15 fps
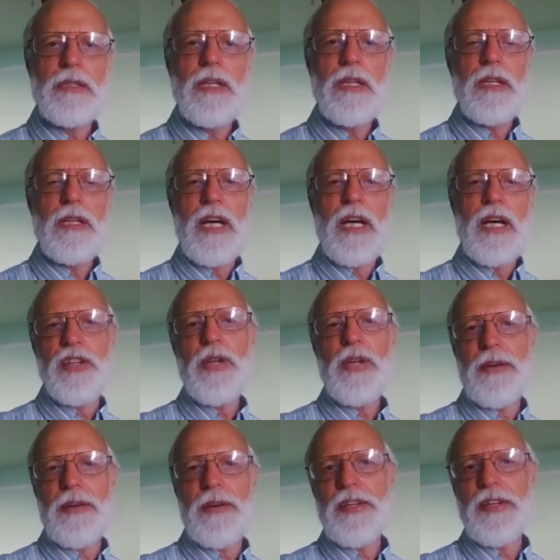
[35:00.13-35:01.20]
I also did
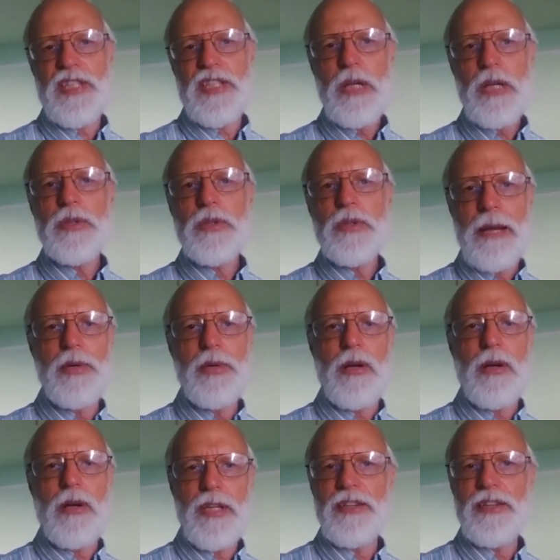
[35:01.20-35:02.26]
a sequel to that book called
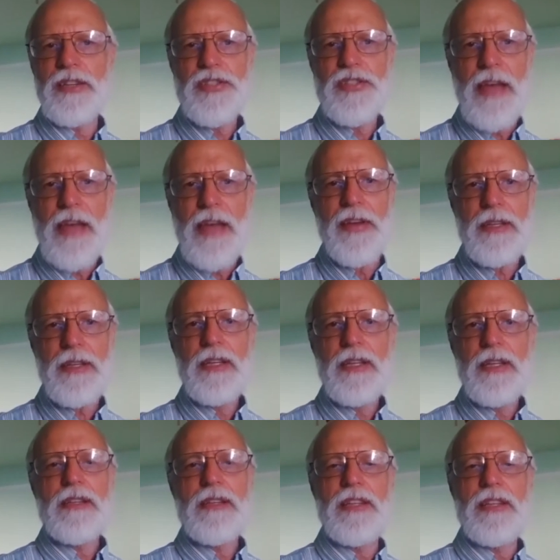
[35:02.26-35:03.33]
Hitler's Ethic that
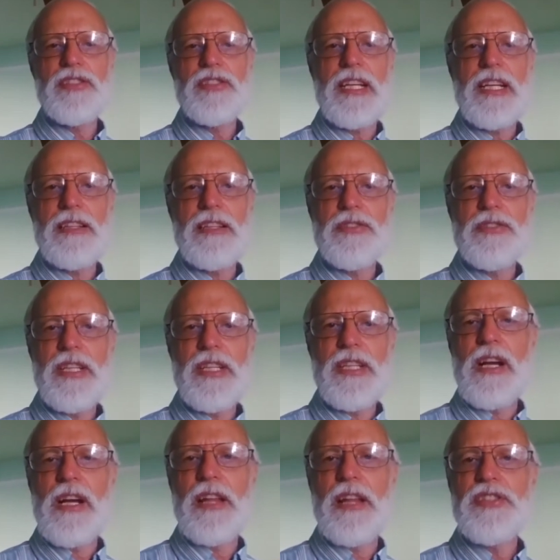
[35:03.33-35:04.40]
looks at Hitler's
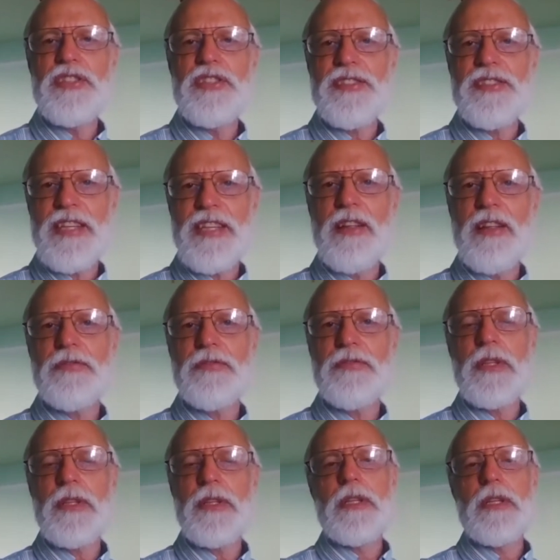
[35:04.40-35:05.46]
ideology itself
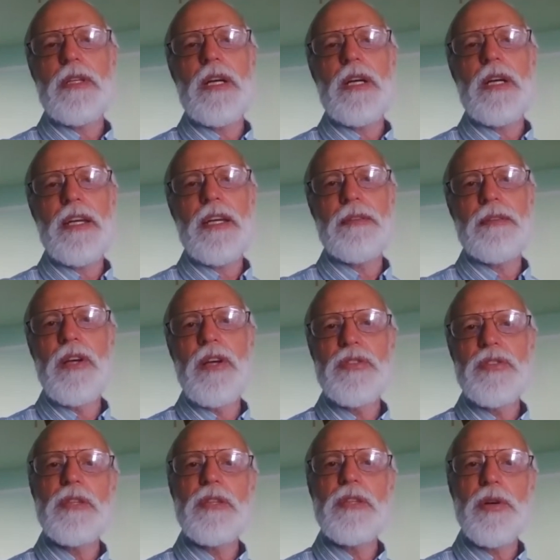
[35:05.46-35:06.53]
and goes
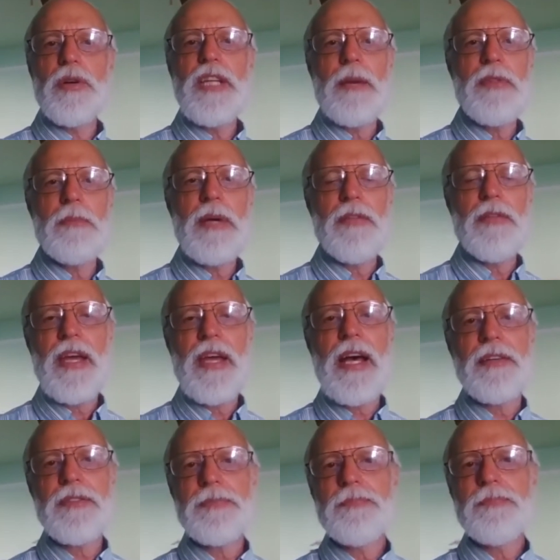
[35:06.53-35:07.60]
into more depth about
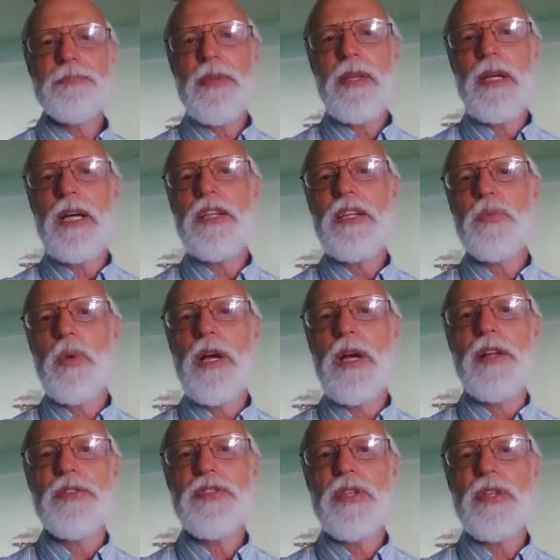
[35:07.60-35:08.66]
that as
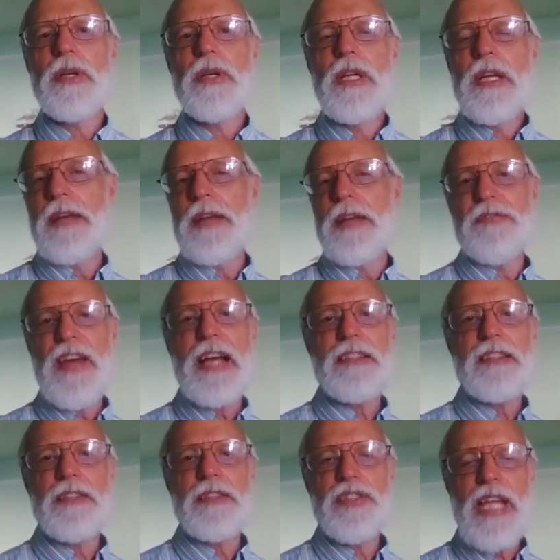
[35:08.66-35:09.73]
well. So, and in
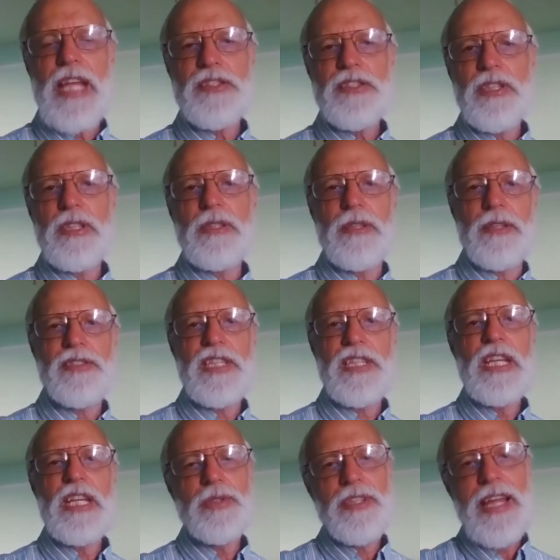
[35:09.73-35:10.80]
fact, there's actually a
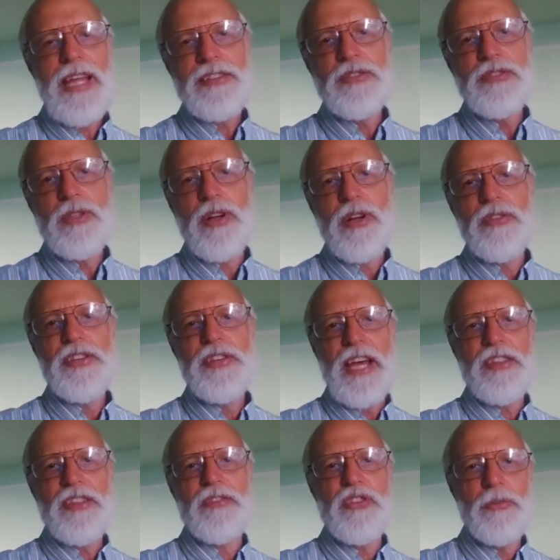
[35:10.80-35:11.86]
sequel to that too called The
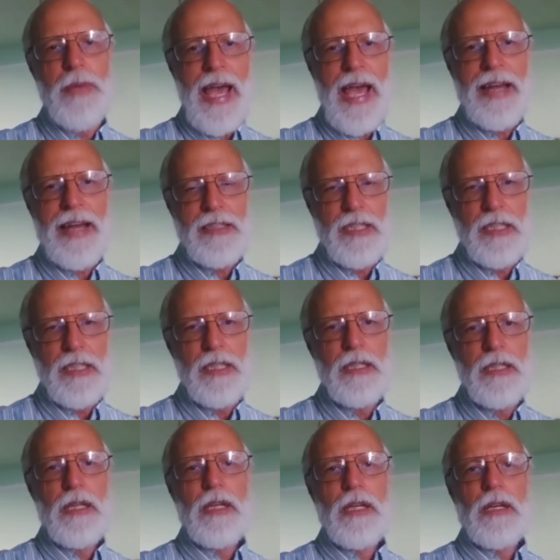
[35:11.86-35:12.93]
Death of Humanity
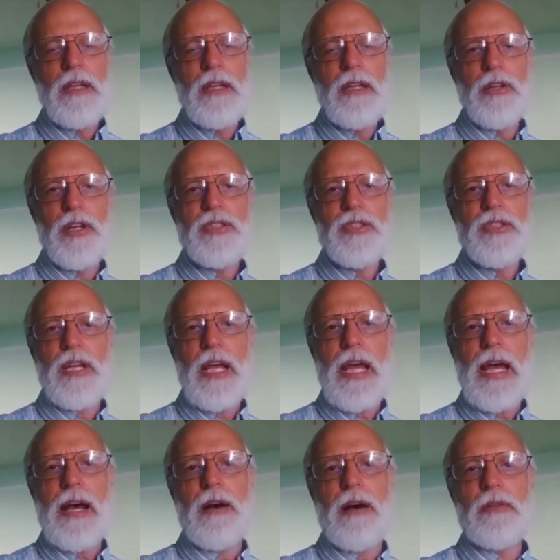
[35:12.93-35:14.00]
that looks at
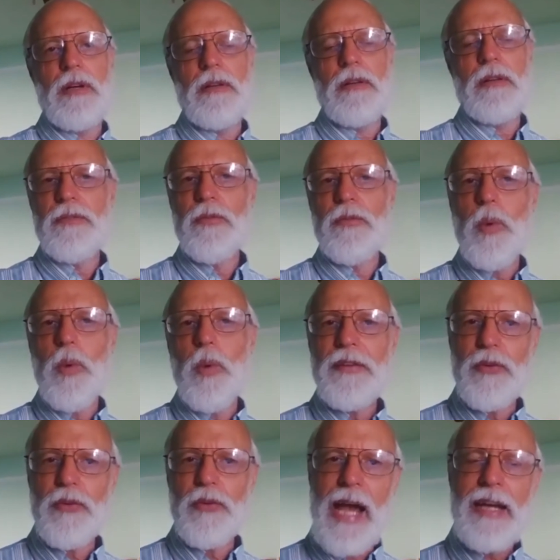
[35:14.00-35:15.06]
how a wide
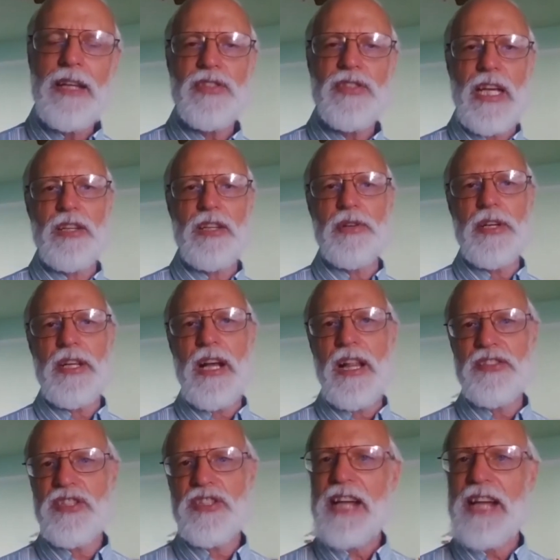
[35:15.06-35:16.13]
variety of secular ideologies,
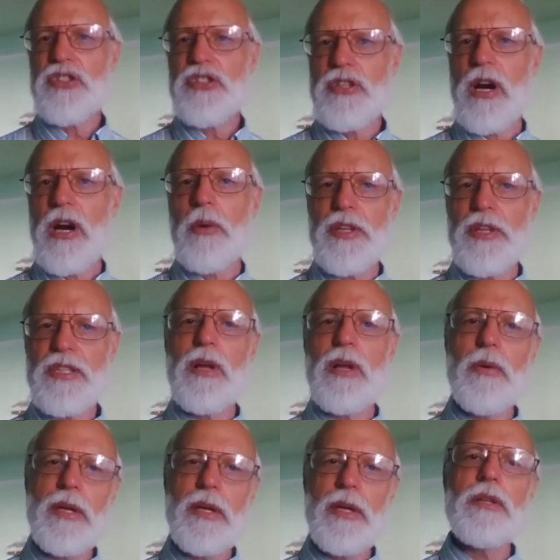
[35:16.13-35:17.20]
not just Darwinism, although I
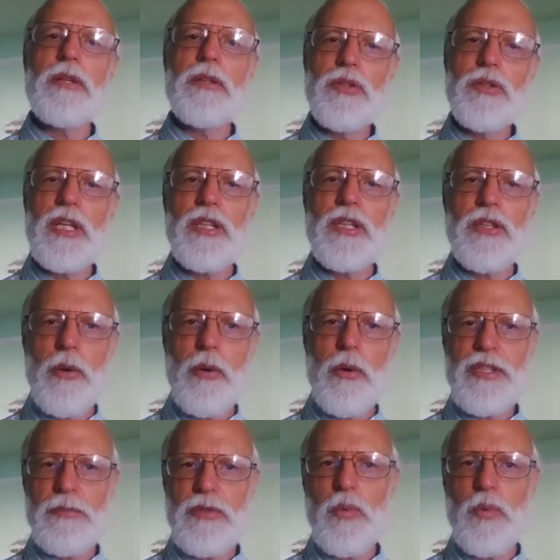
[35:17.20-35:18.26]
do look at Darwinism as
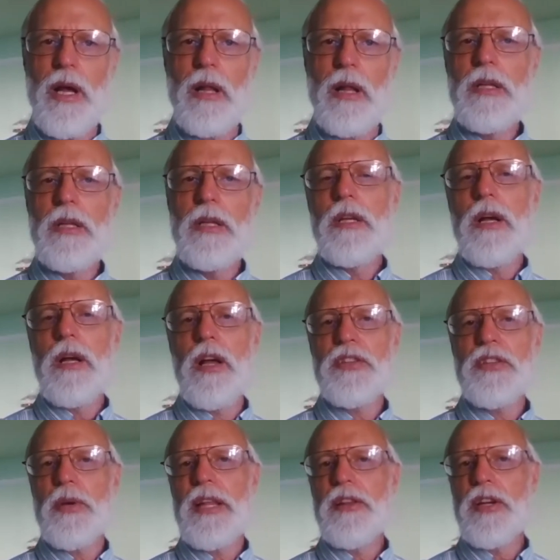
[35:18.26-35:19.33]
well. Also,
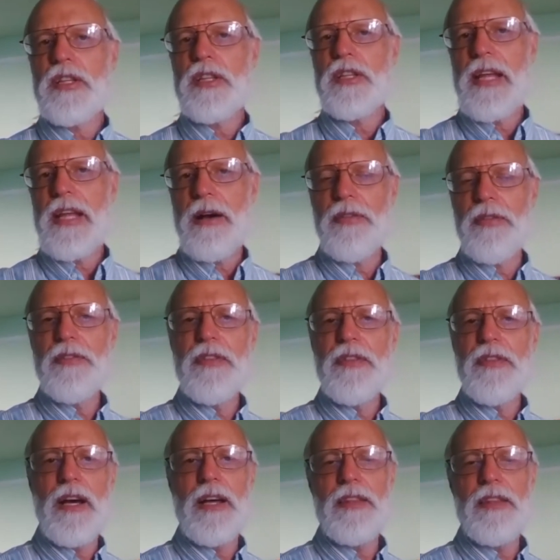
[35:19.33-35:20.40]
I look at how
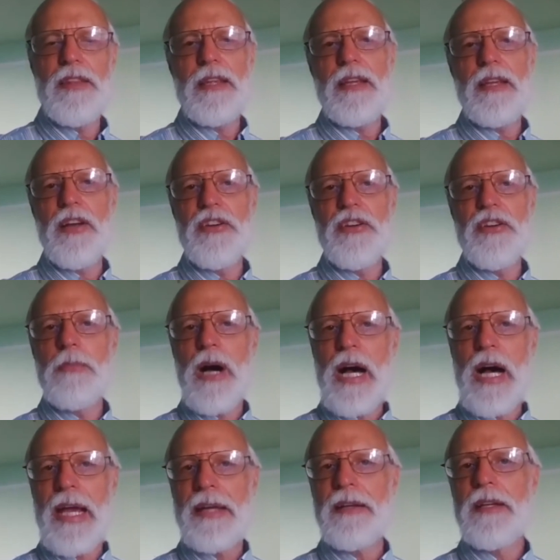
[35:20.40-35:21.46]
they
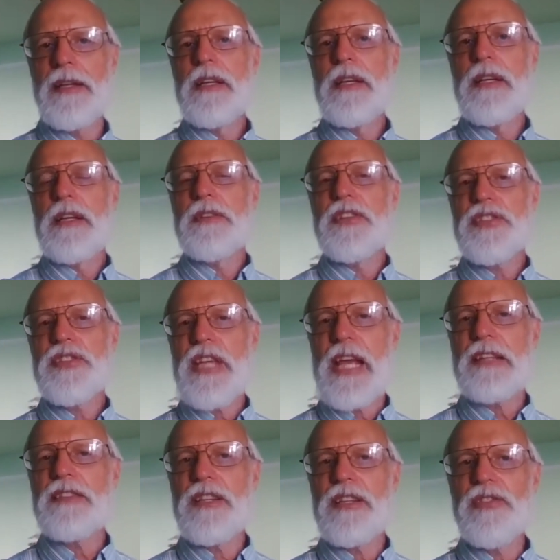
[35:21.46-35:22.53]
undermine the
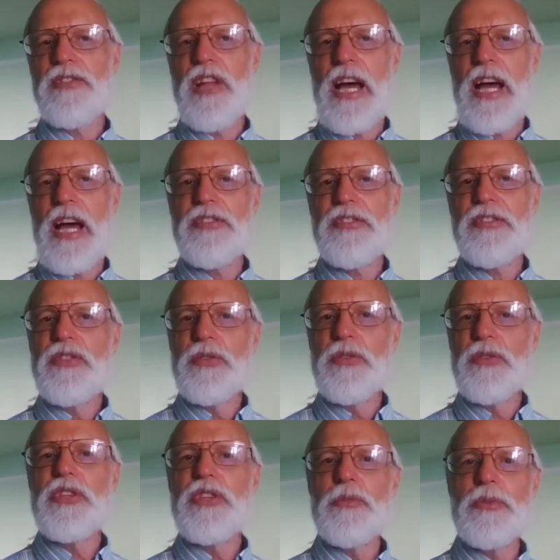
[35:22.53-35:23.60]
sanctity of life and the
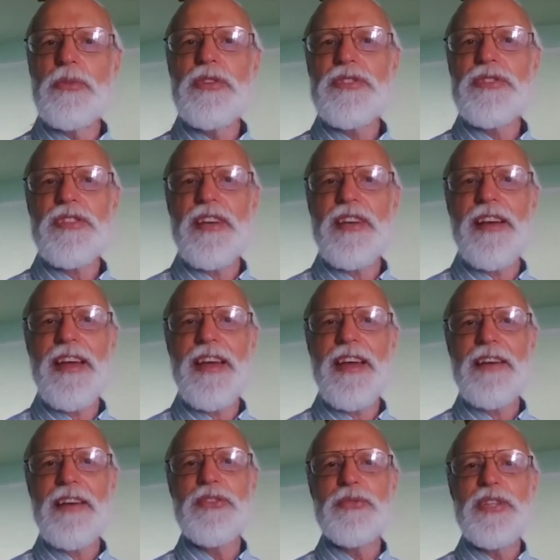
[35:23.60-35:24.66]
view that humans
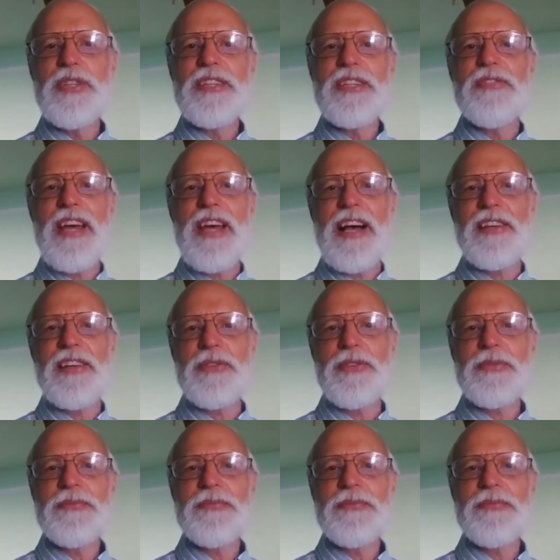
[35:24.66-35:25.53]
have unique value.